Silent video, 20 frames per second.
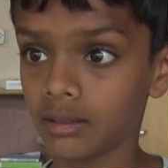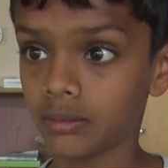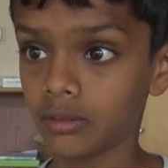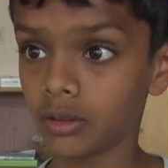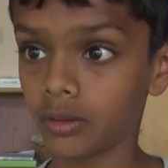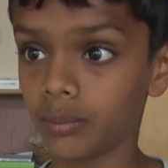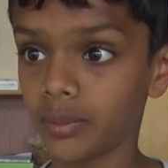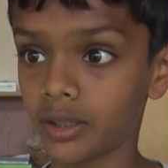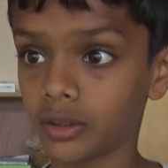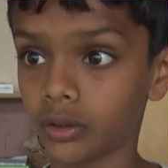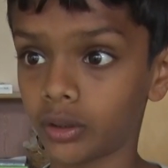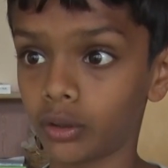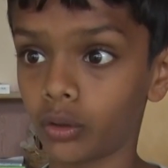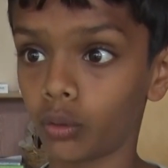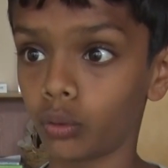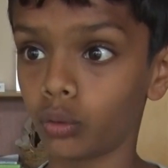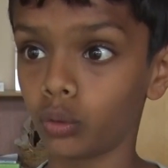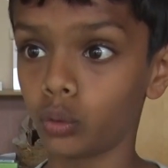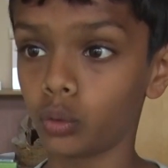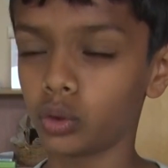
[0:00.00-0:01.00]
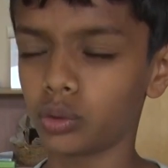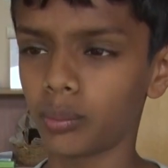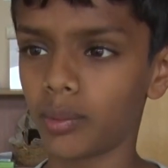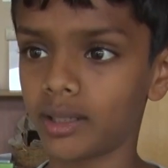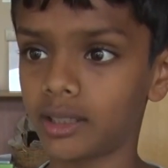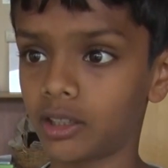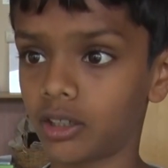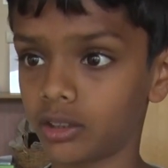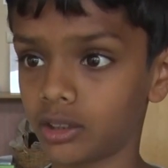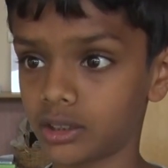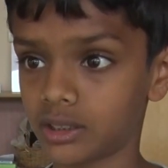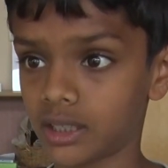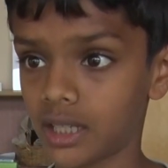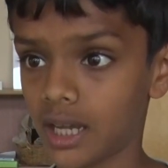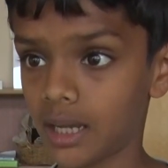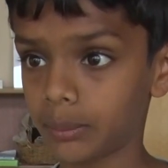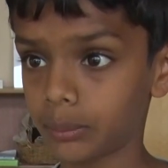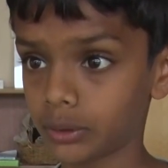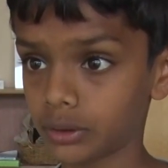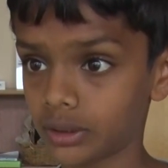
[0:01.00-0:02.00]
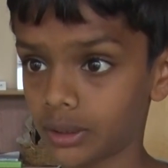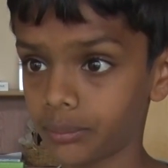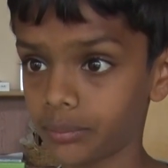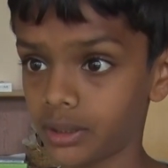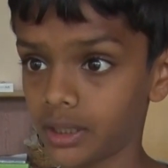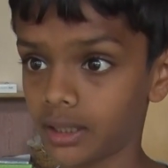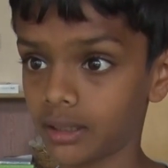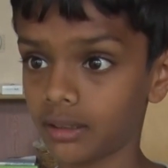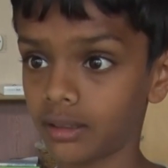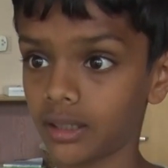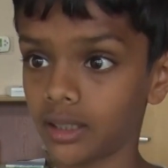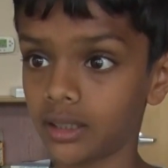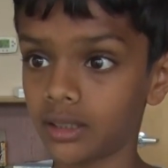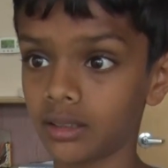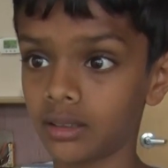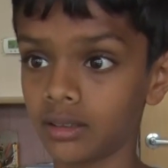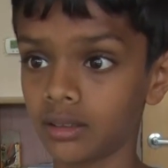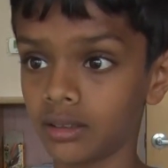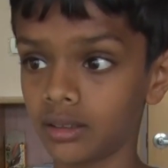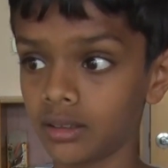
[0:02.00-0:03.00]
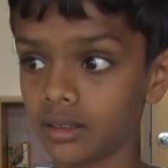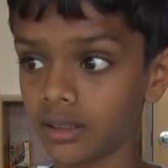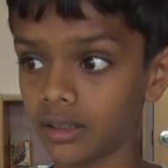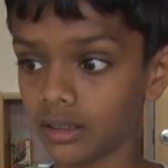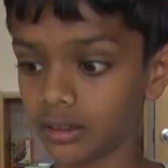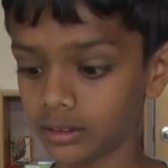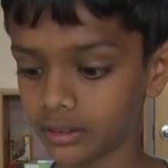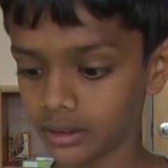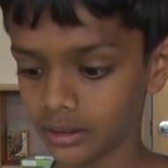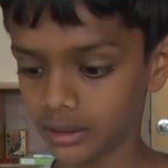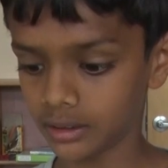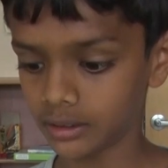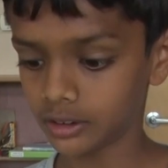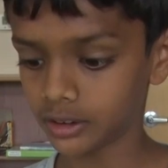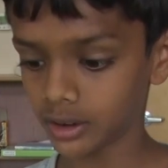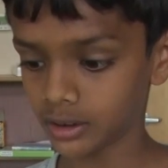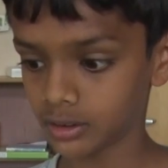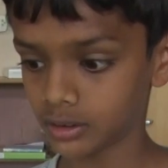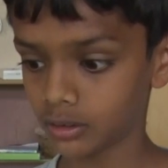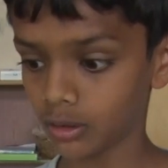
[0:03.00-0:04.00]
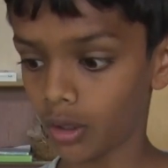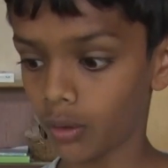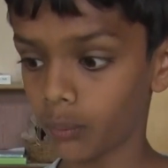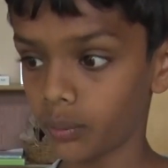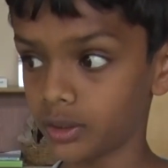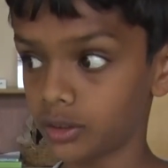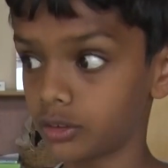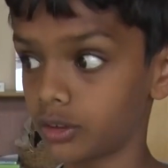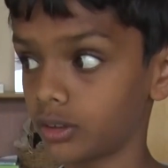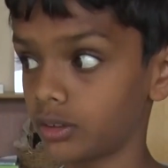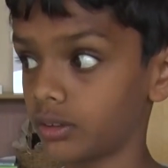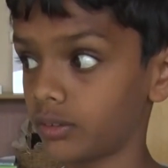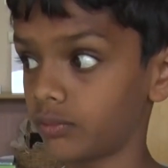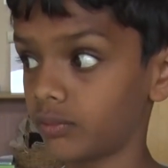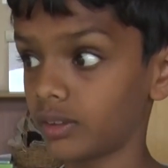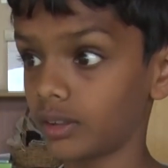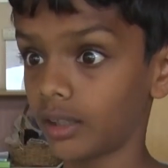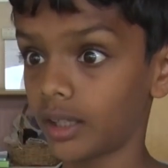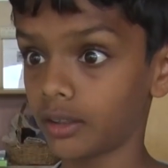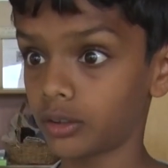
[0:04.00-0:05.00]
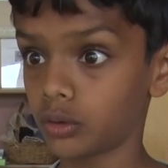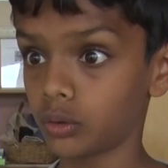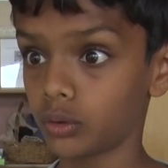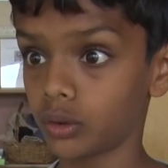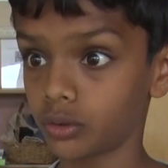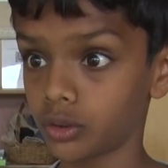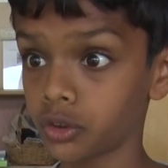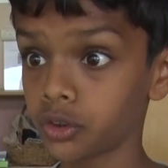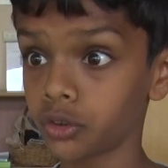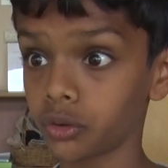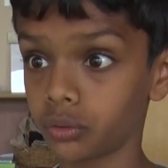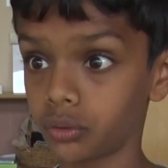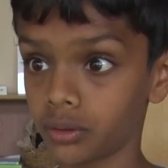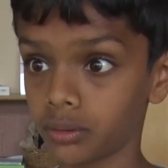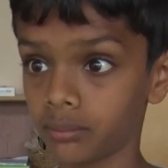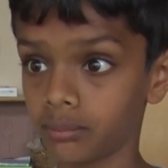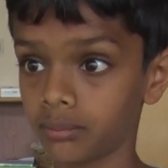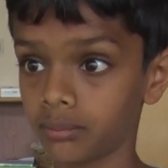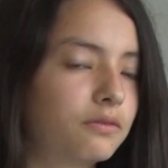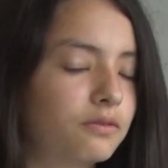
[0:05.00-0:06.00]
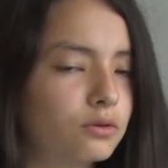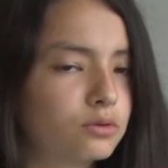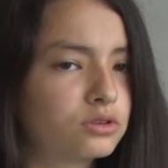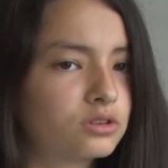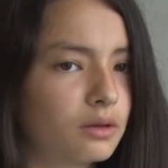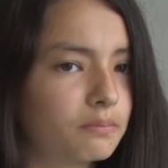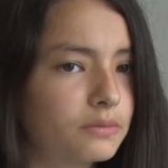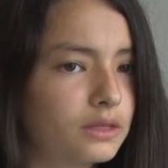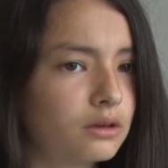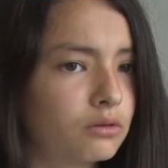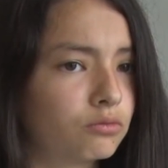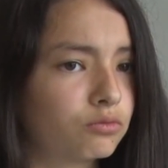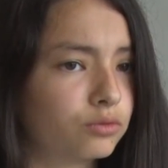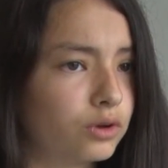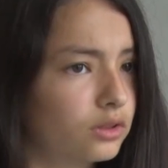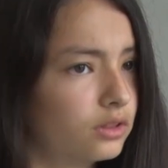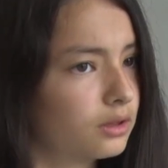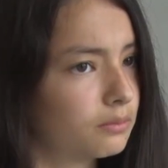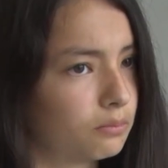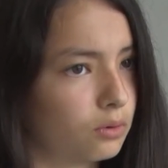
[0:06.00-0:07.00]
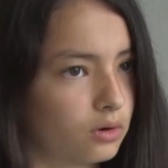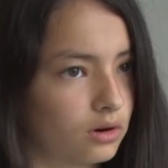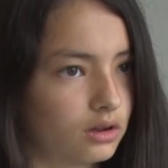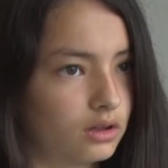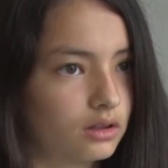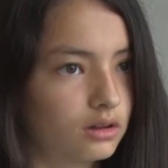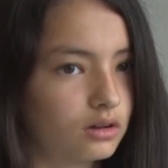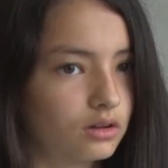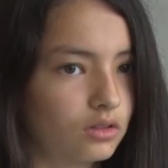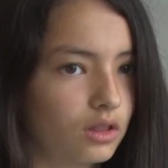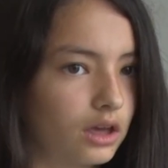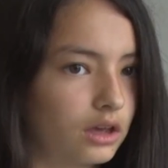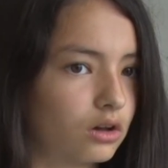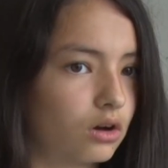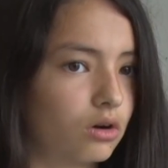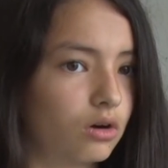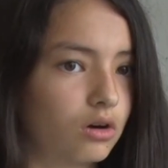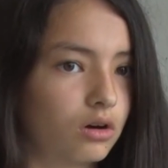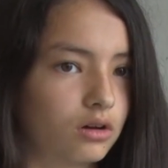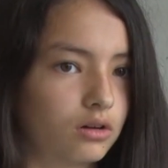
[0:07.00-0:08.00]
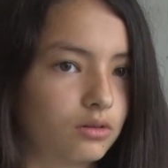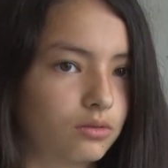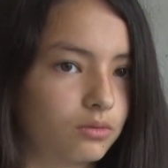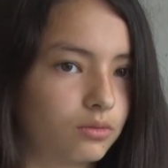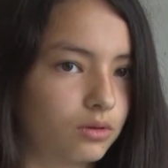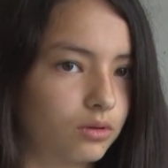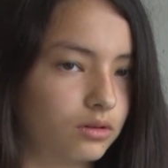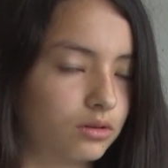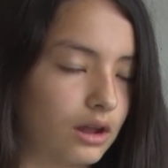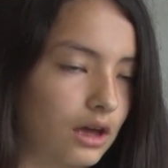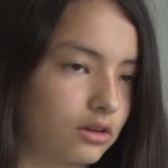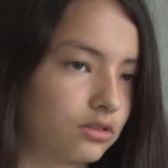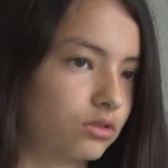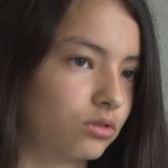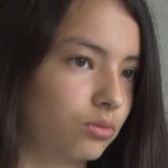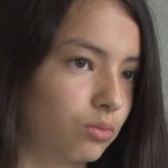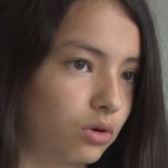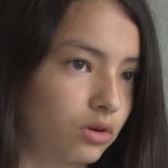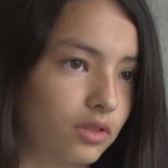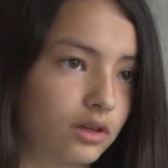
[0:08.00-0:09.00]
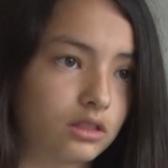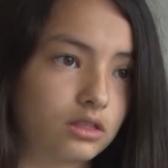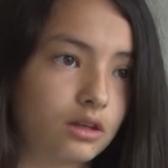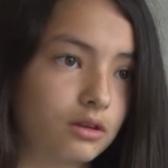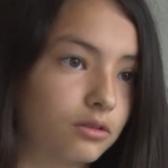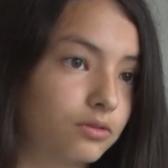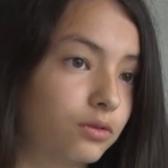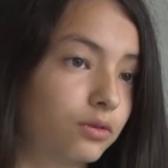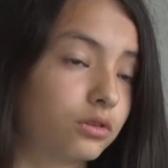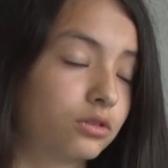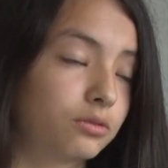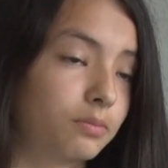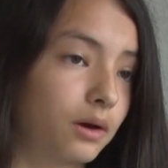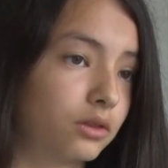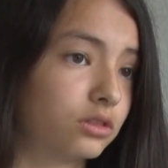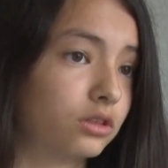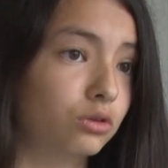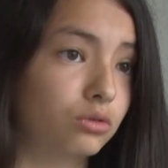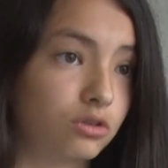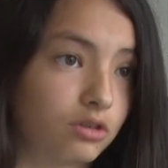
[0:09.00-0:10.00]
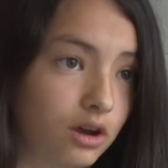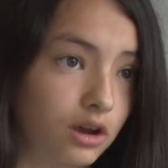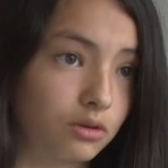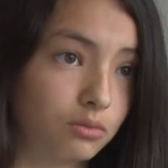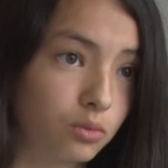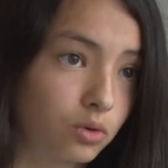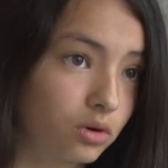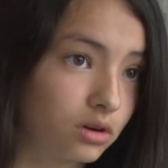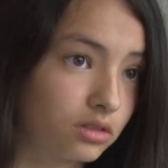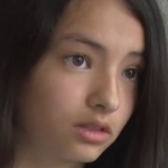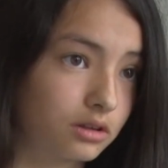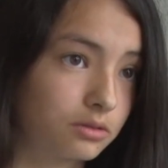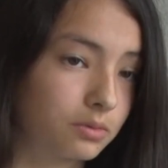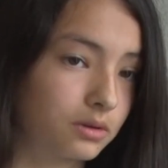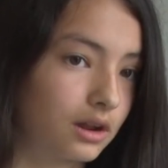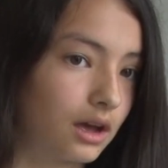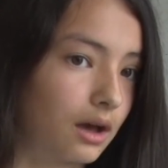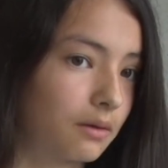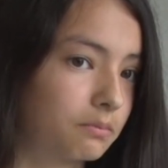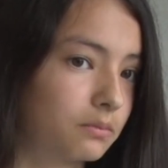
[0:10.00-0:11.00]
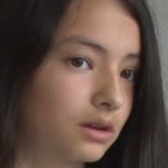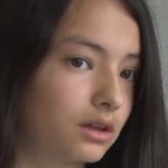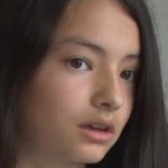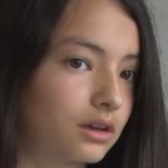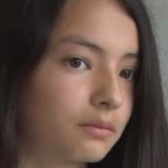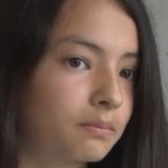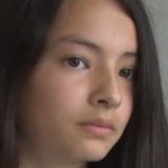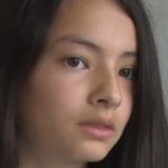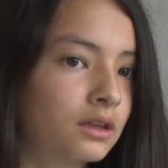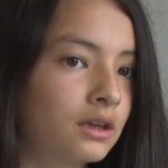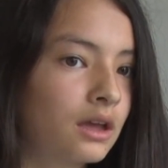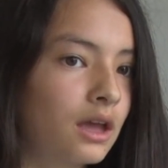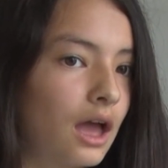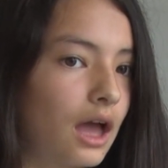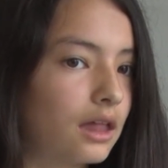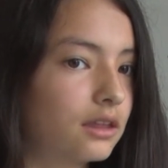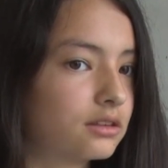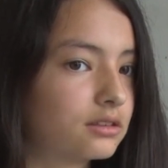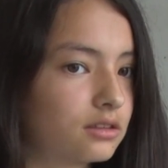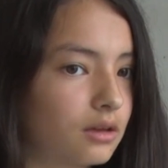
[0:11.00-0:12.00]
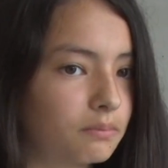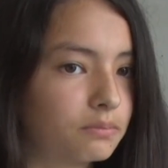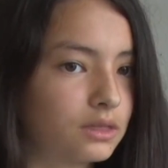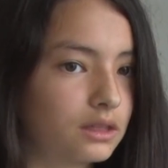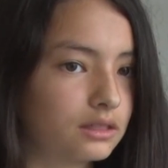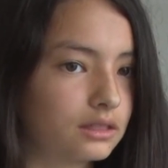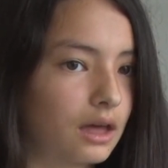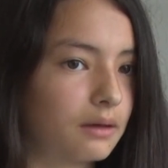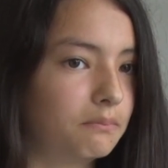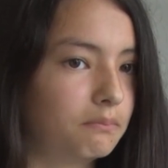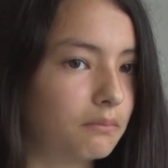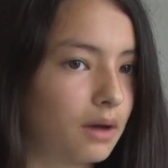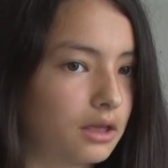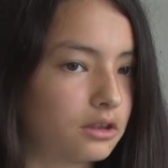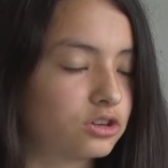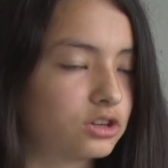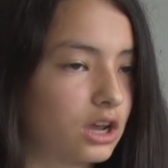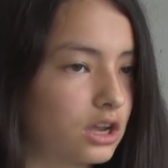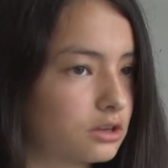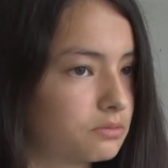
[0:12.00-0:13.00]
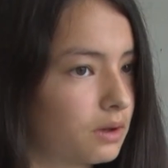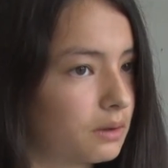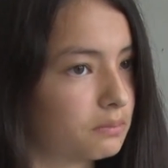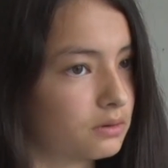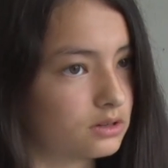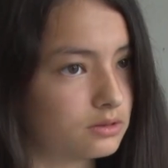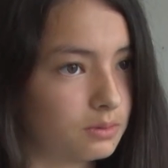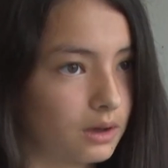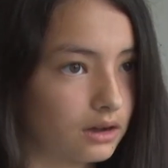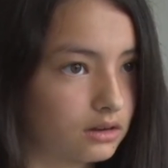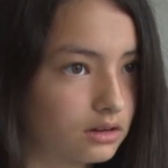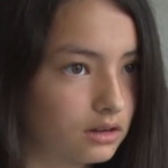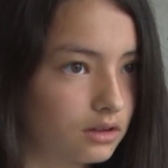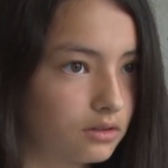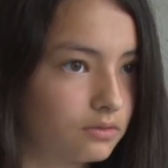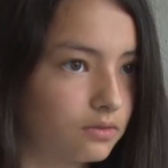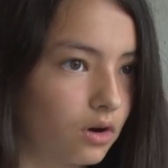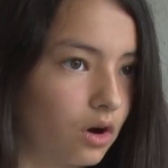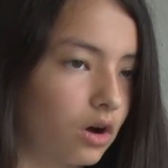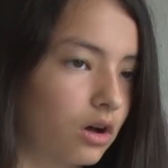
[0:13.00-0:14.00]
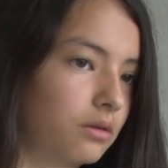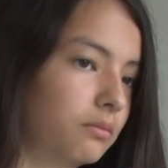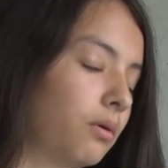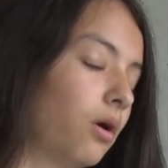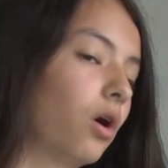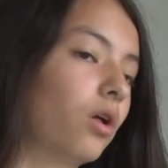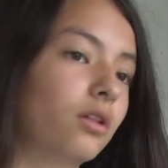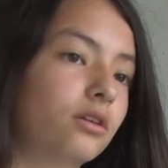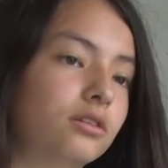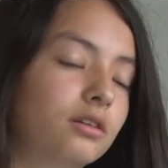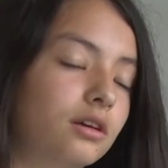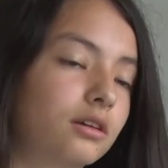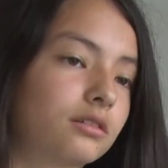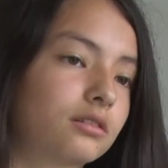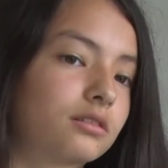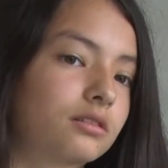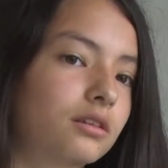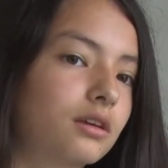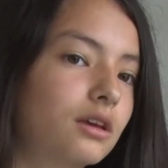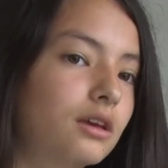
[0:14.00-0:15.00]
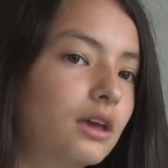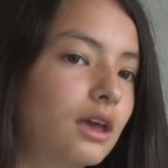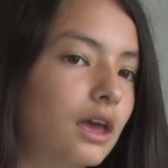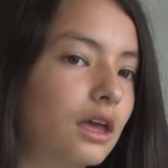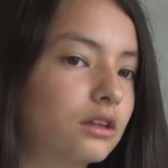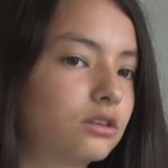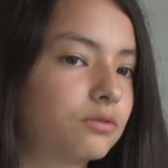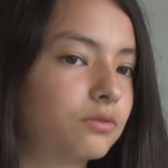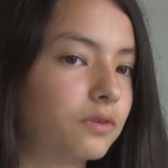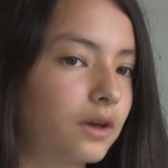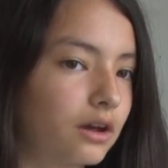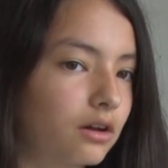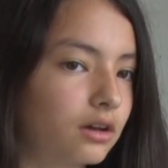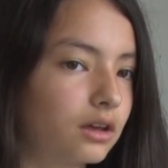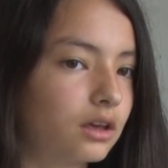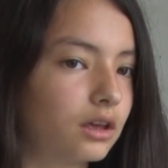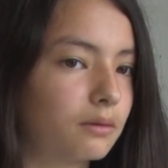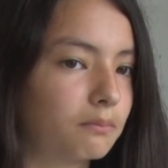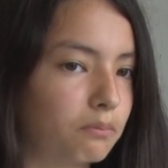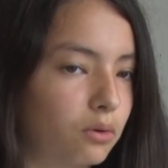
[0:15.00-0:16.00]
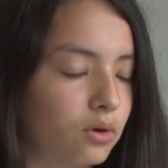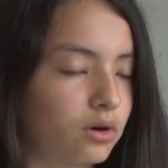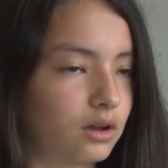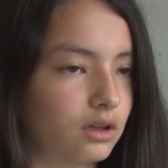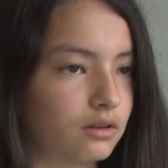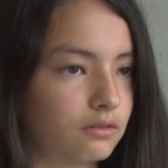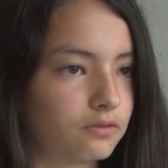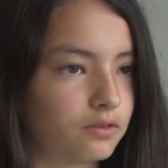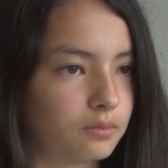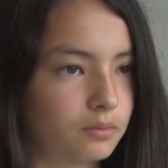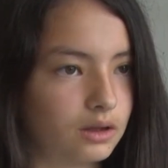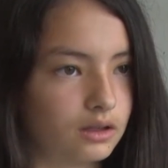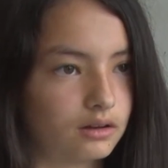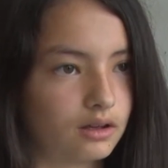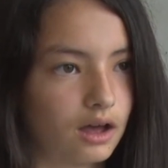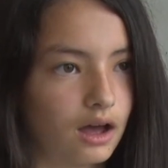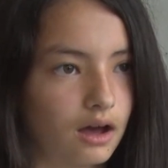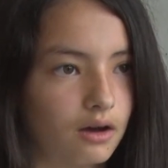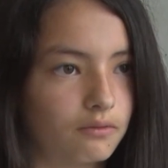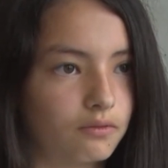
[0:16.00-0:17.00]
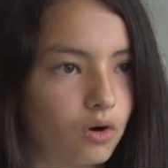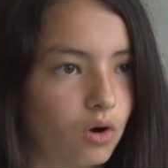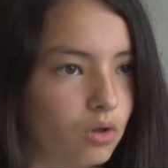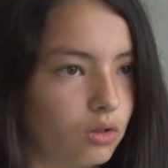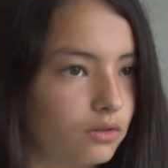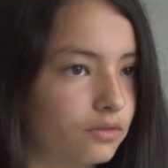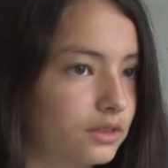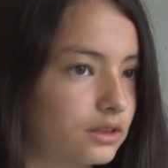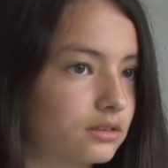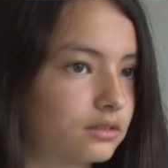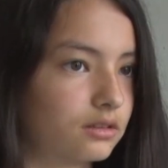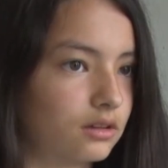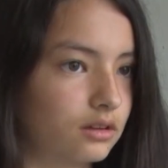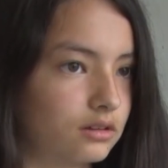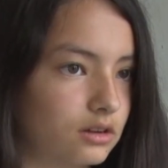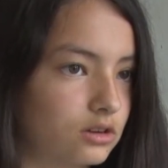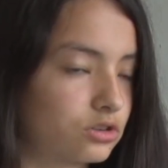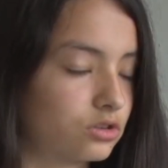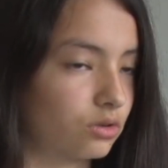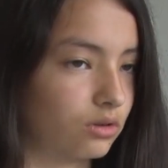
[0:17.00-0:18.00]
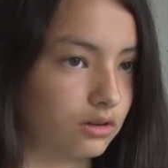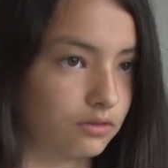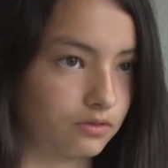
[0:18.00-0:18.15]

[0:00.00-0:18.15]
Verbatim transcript: Could make sure I don't lose money on a scam or something, and it's just always good to feel like you know the truth. If it was something really important, like a, a, national war, like if it was about the Ukraine war that's been happening, and something that might change my perspective on politics, it's very important for me to have all of this additional